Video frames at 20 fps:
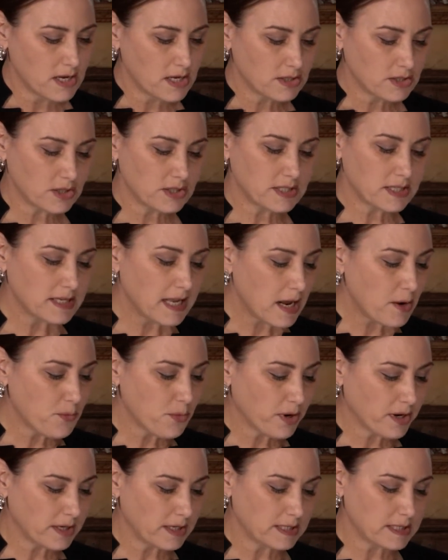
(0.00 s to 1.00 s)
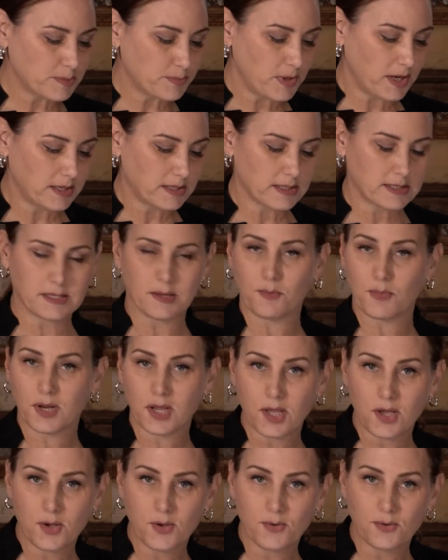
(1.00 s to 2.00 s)
So today we're going to speak to
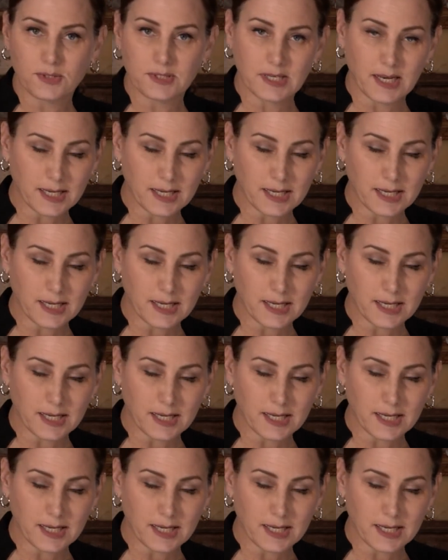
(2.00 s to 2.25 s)
somebody who is